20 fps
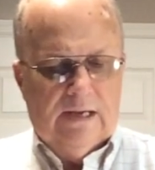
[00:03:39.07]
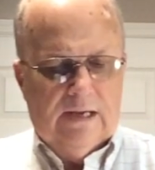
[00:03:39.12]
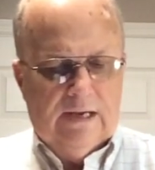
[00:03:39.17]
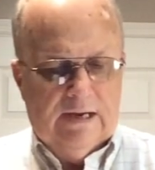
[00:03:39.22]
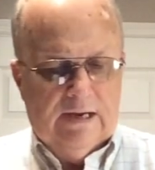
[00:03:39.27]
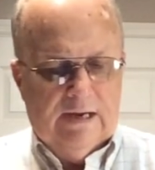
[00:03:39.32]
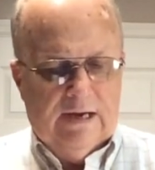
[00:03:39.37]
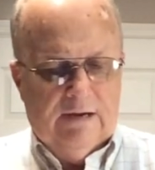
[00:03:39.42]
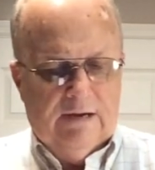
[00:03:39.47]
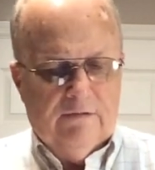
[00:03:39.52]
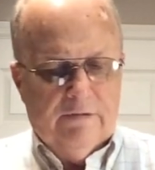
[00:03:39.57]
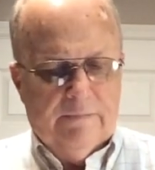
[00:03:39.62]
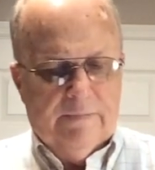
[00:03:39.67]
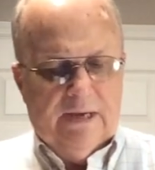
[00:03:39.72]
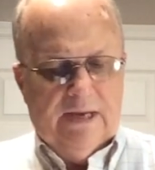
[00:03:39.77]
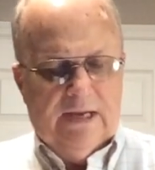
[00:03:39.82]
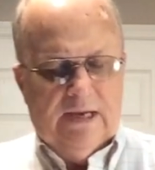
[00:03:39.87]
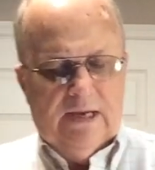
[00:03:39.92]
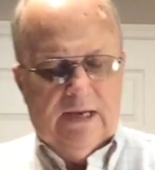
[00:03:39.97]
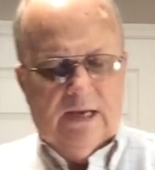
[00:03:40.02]
It would
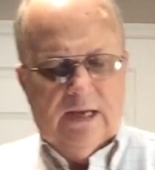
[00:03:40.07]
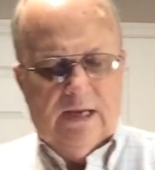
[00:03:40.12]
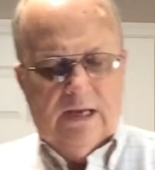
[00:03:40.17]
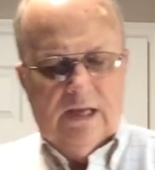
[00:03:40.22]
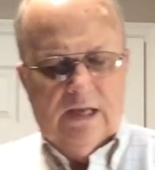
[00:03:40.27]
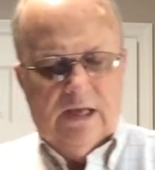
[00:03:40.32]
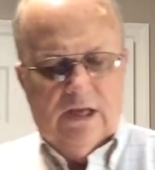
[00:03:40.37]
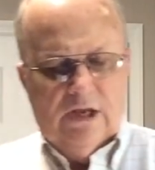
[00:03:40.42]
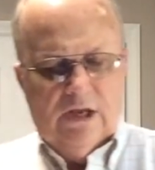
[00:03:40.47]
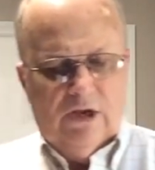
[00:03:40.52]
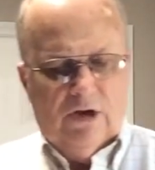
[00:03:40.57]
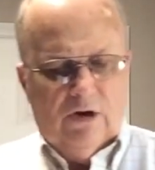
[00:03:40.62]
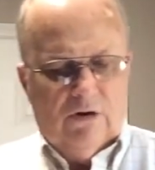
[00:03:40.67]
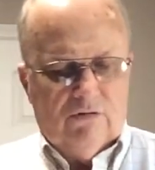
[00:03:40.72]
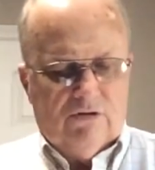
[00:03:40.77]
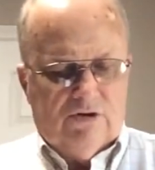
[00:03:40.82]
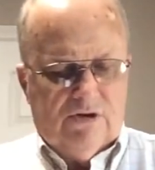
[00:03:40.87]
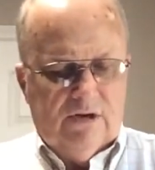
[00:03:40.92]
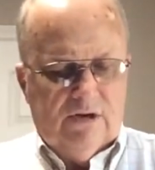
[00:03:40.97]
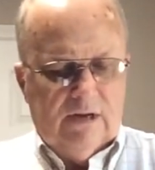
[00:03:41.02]
be, you
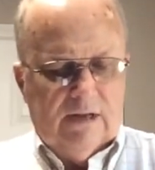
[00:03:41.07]
know,